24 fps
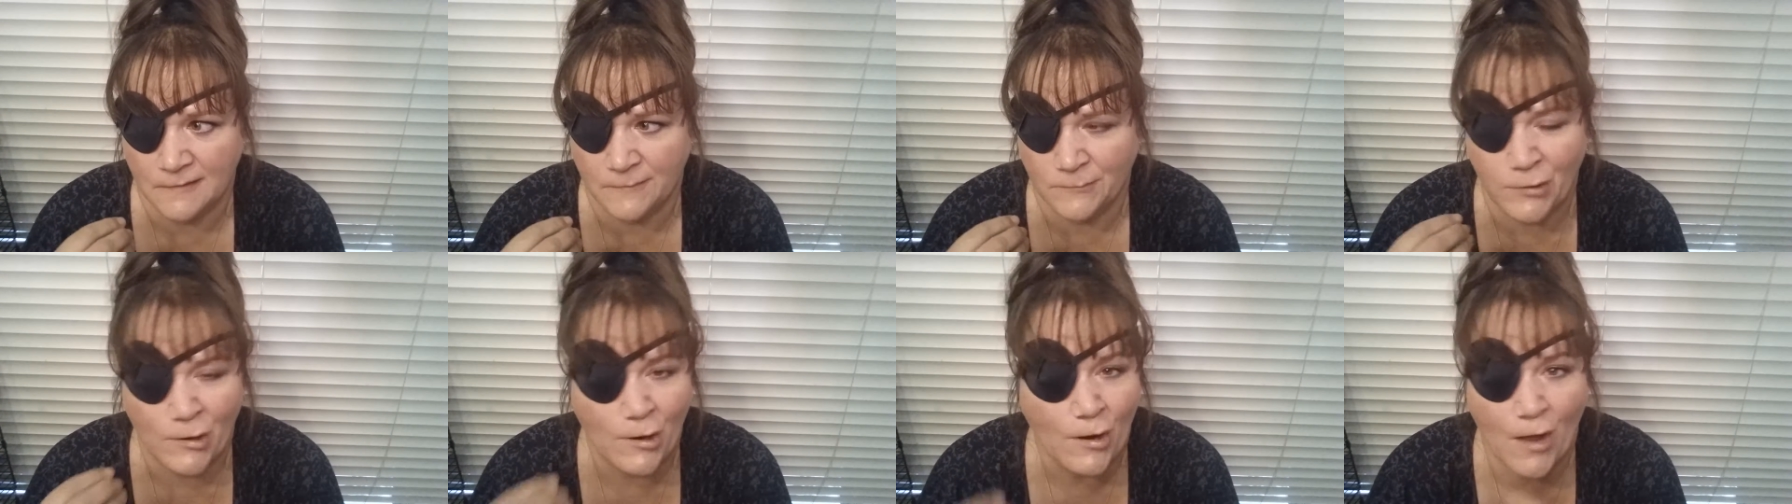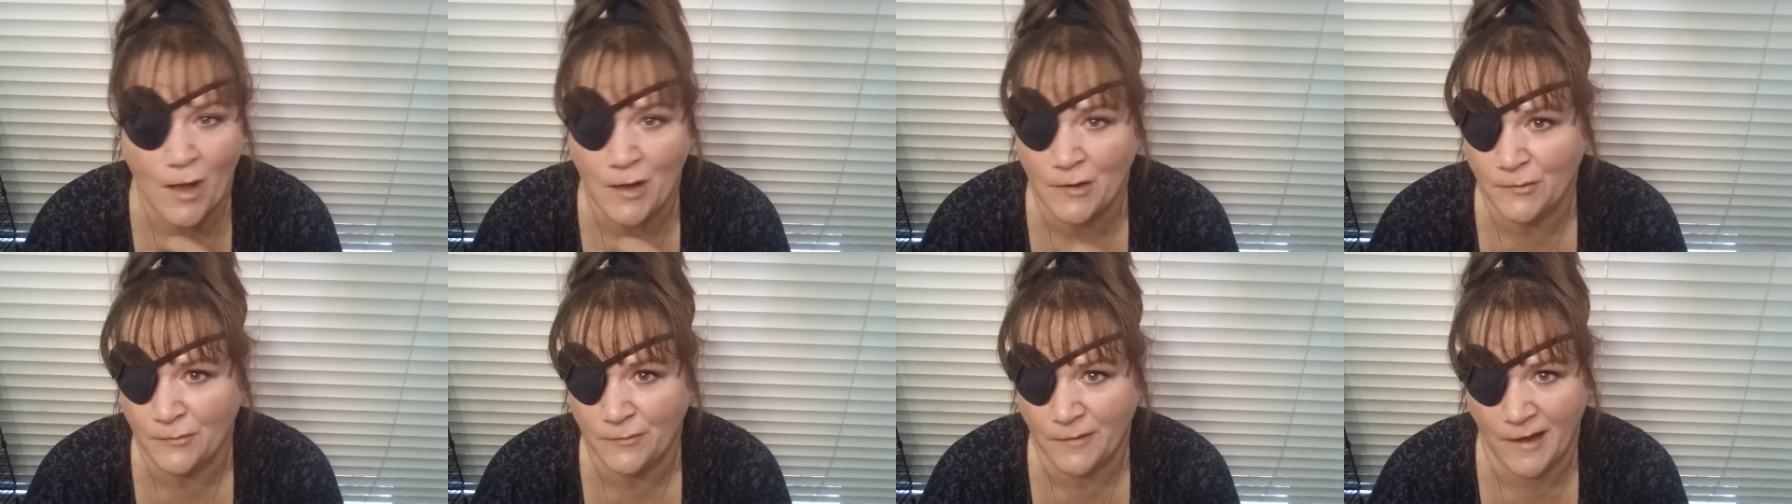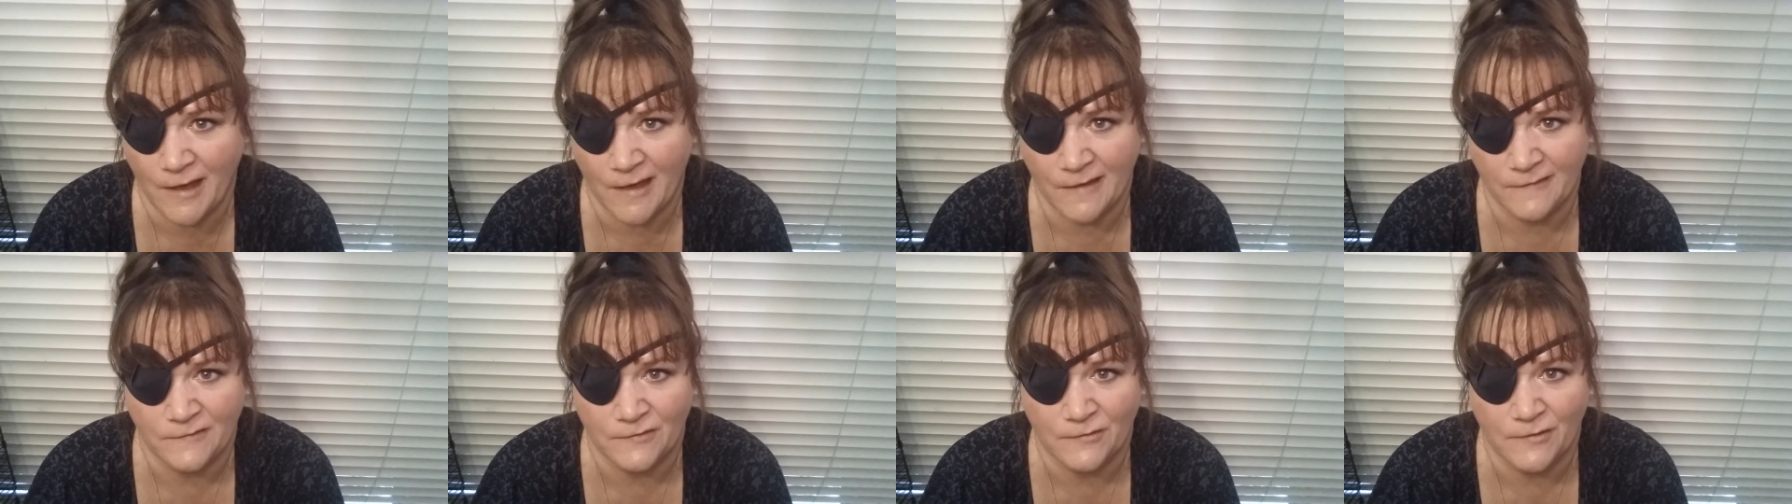
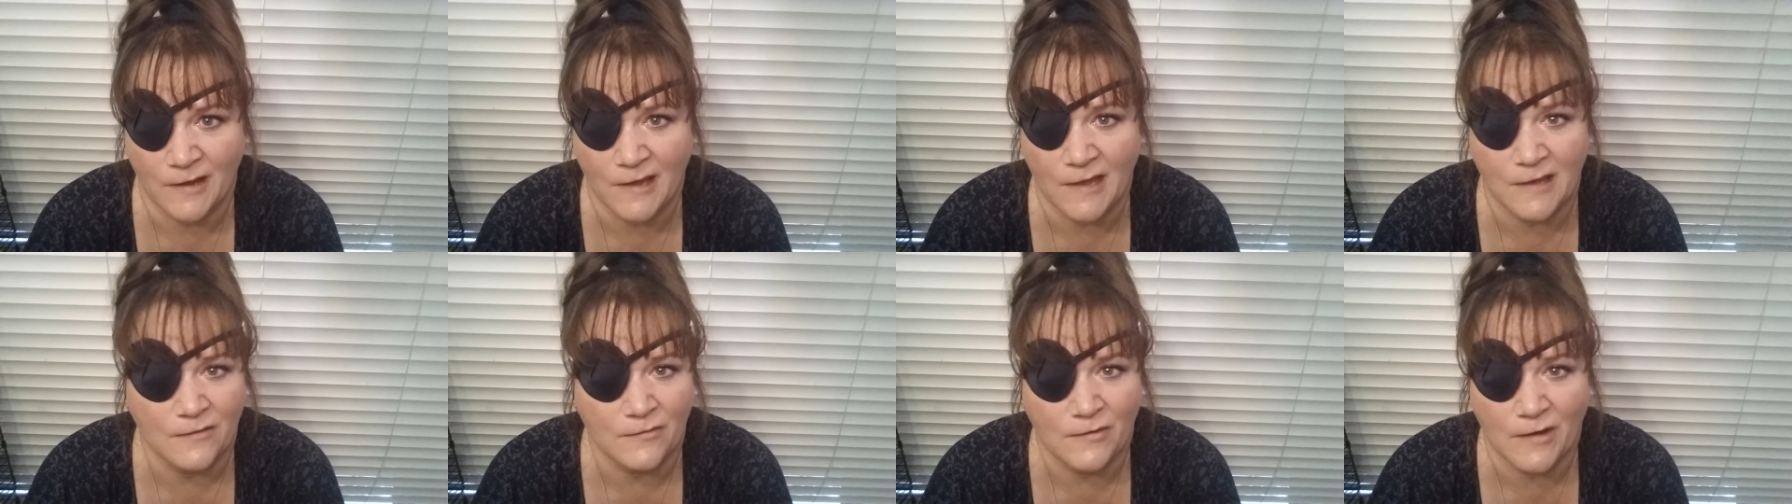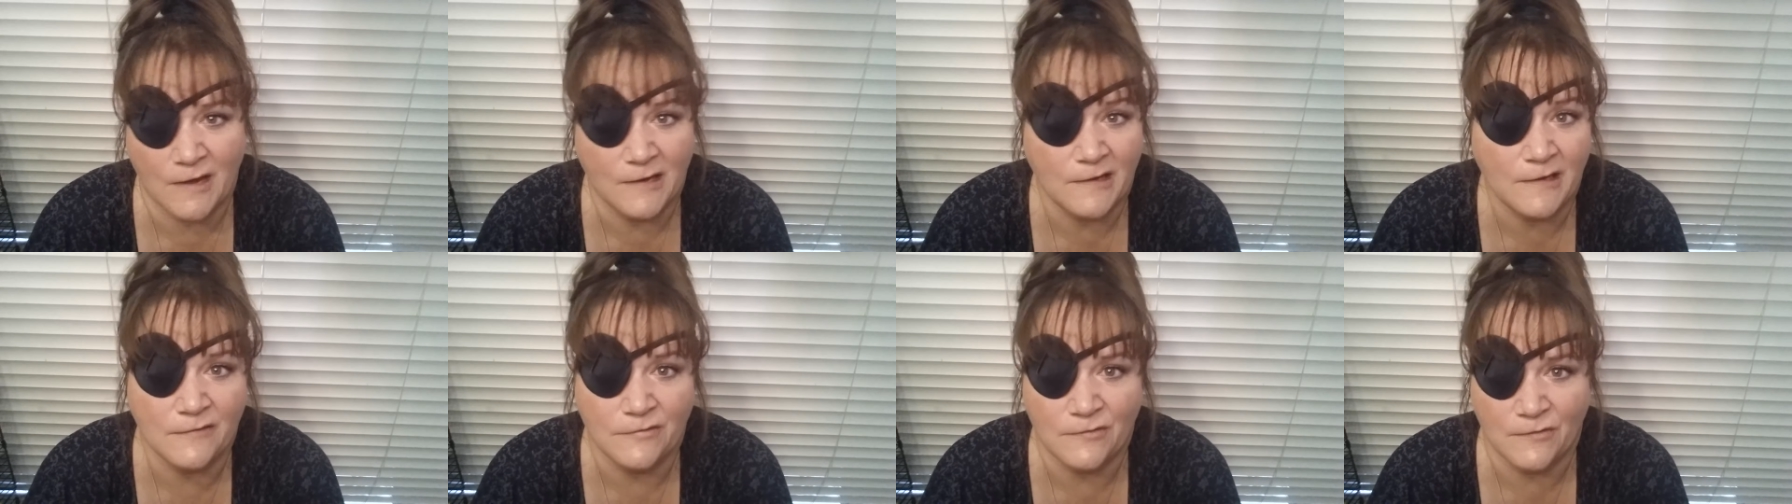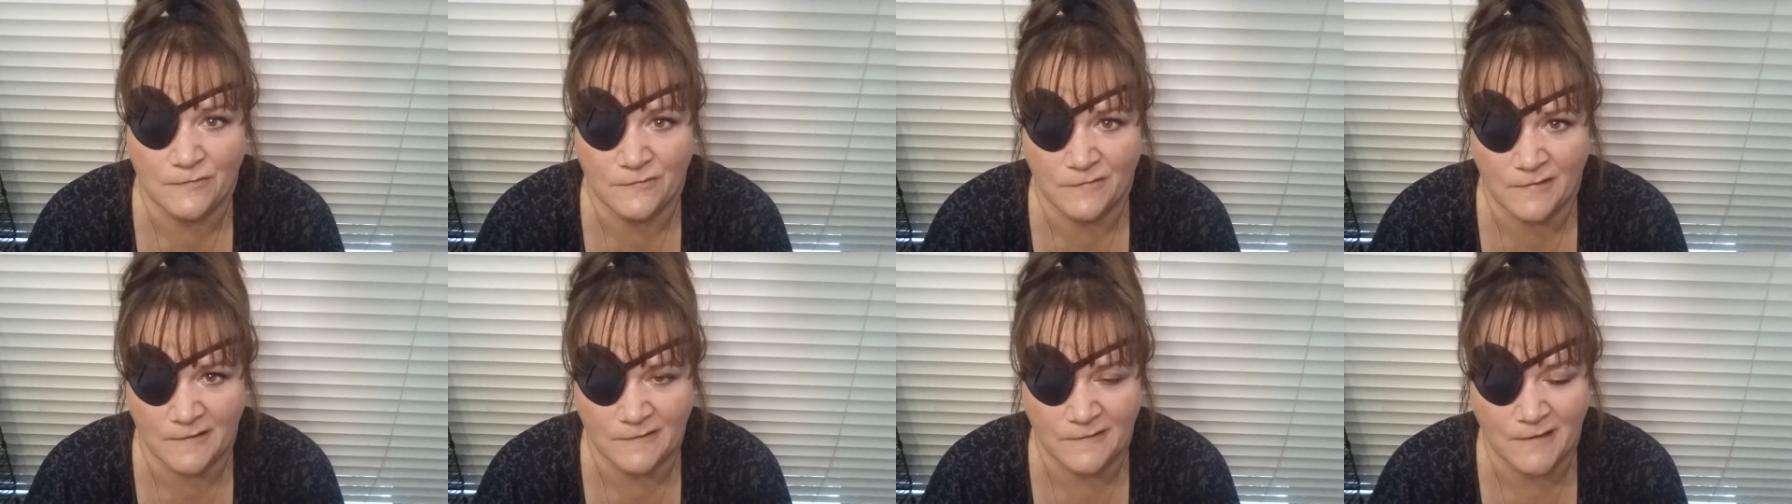progress or, or any of
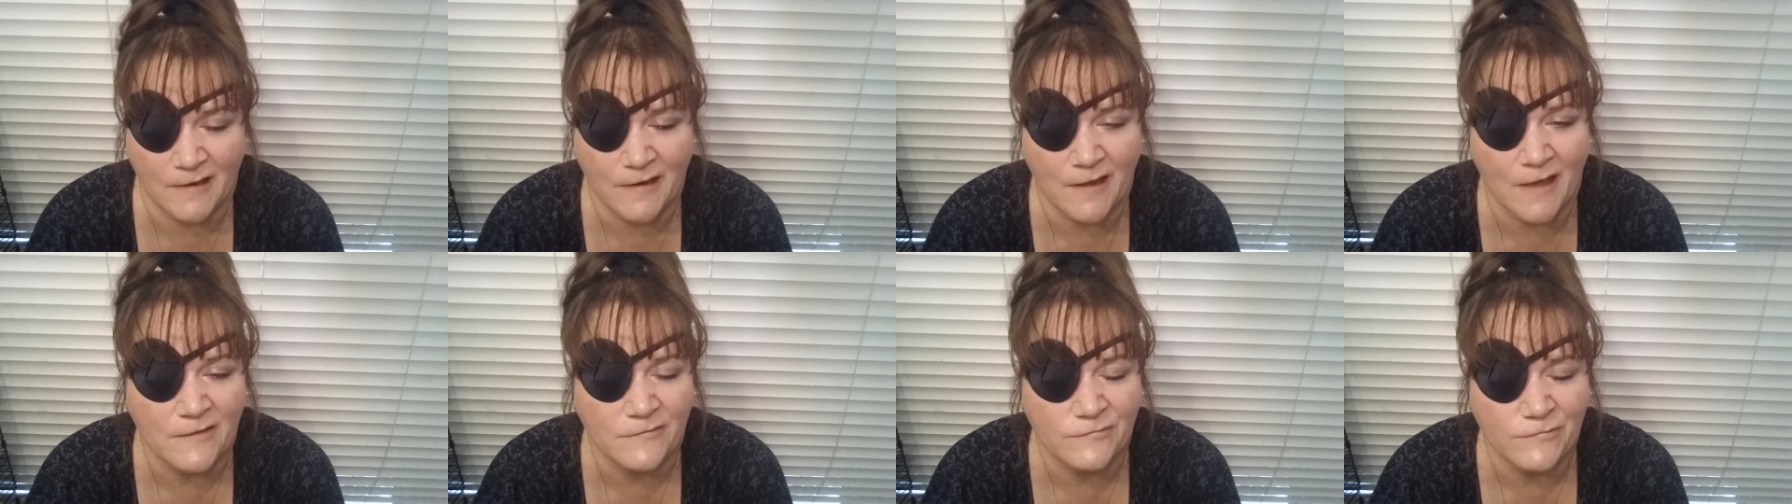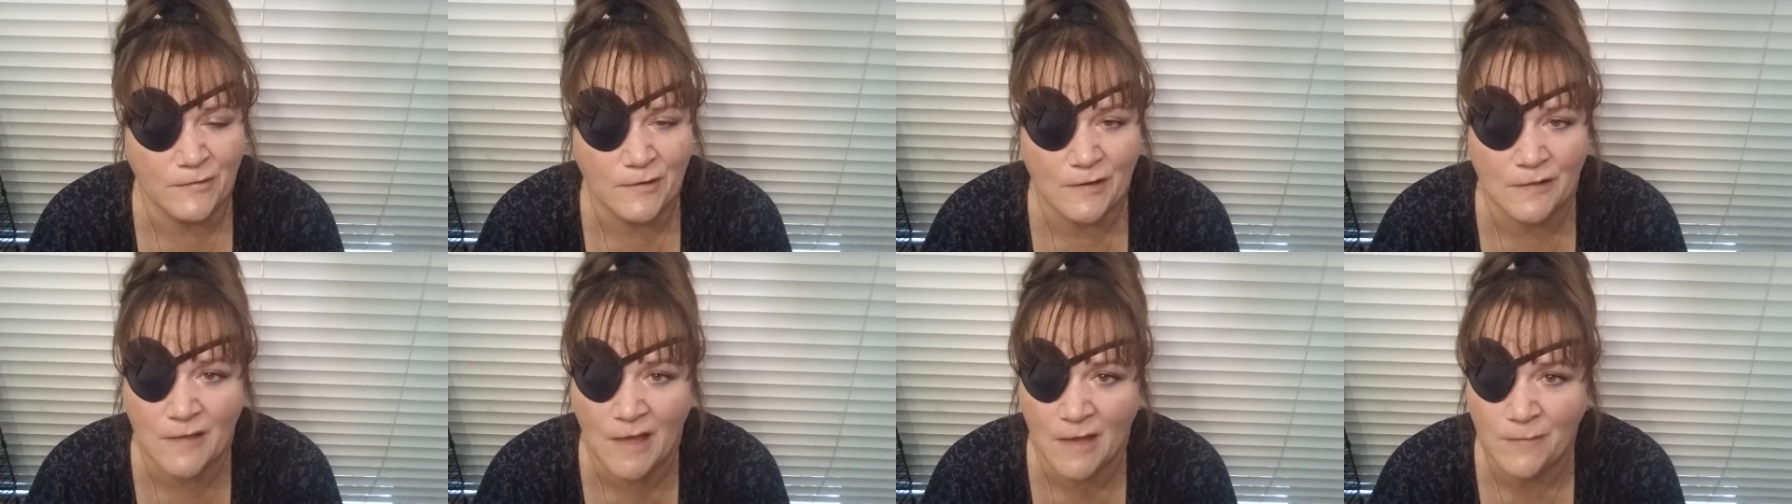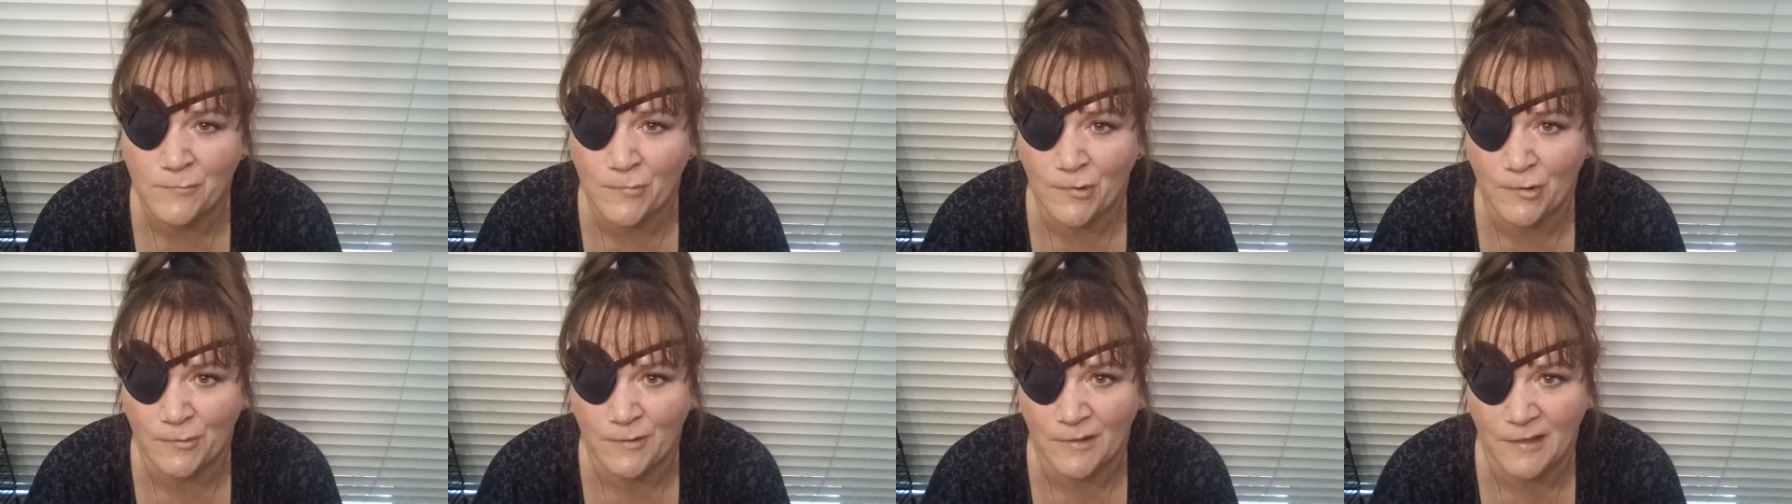those things. I, I felt a lot
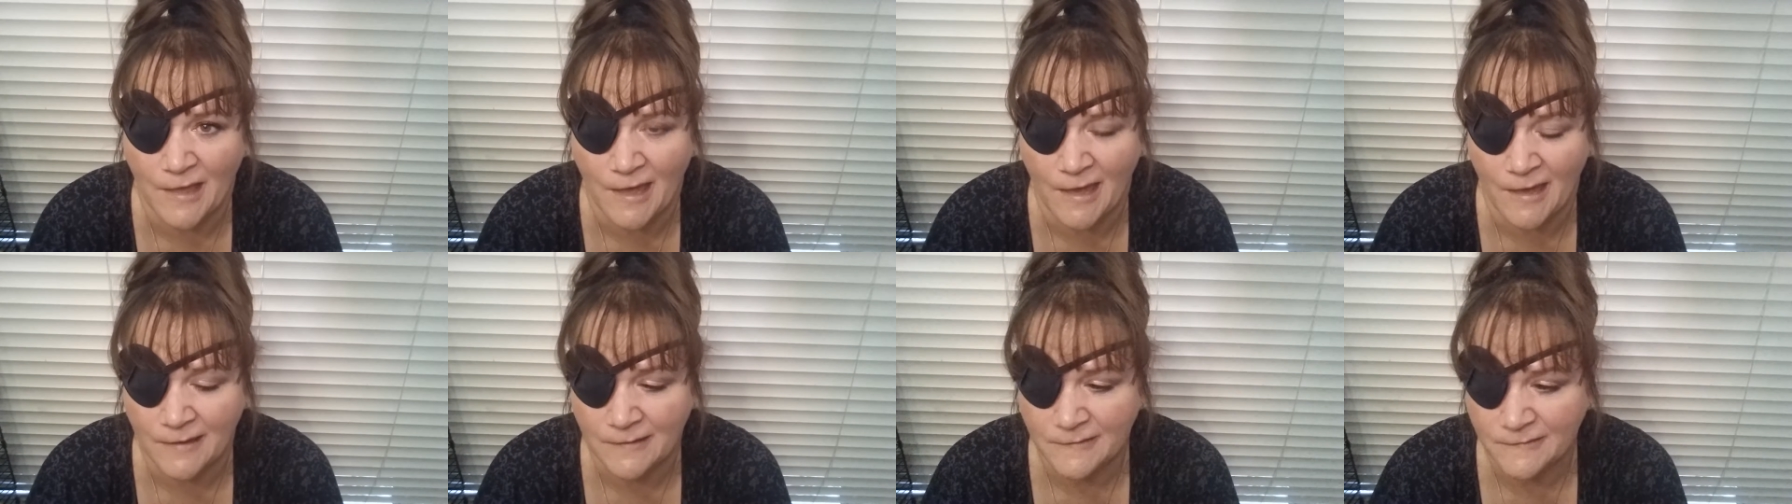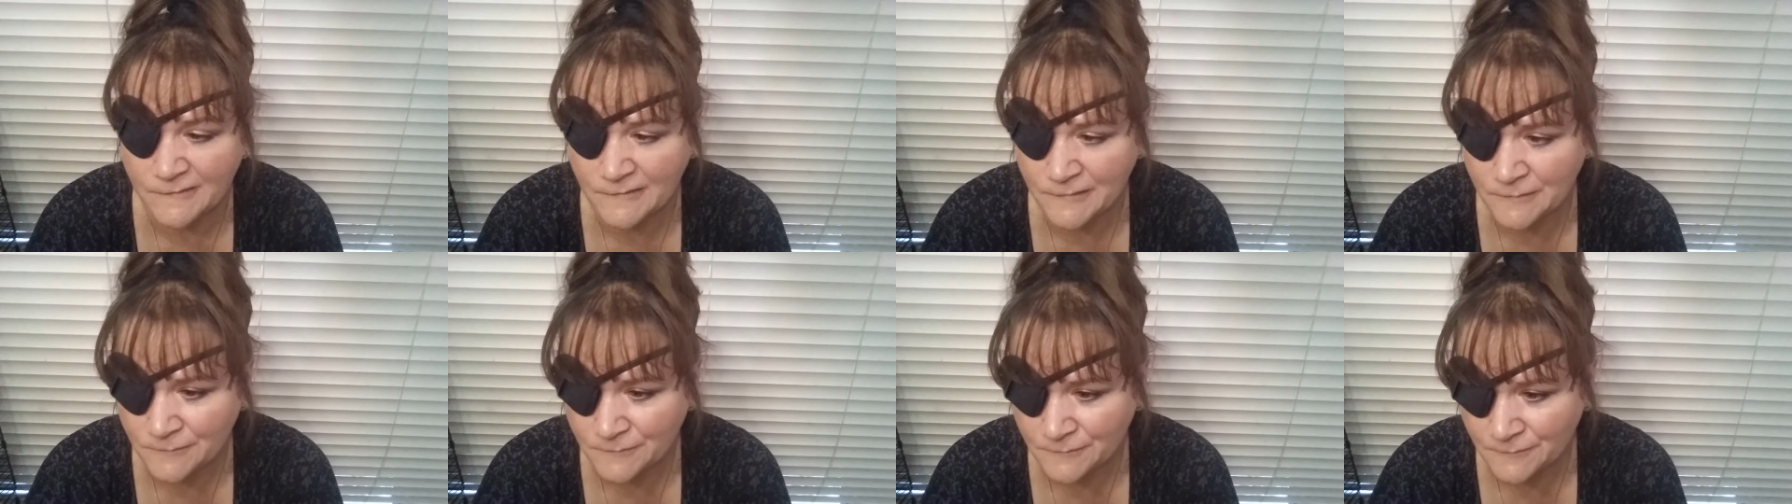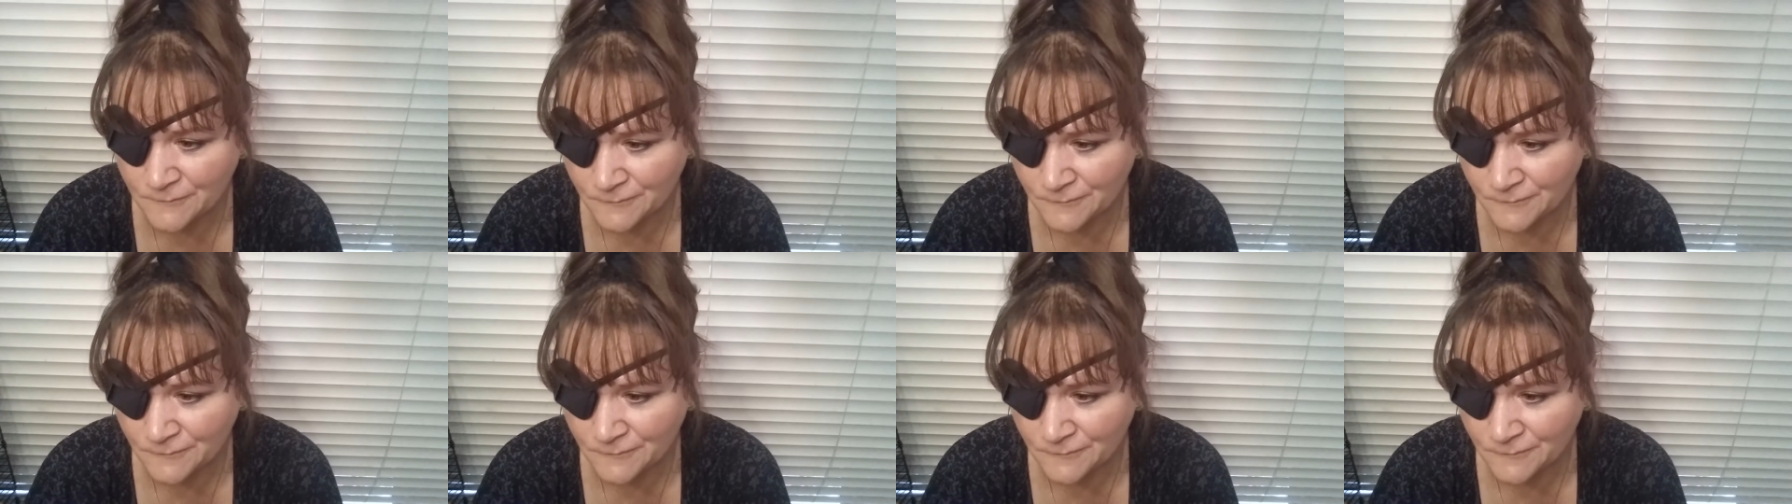more relaxed.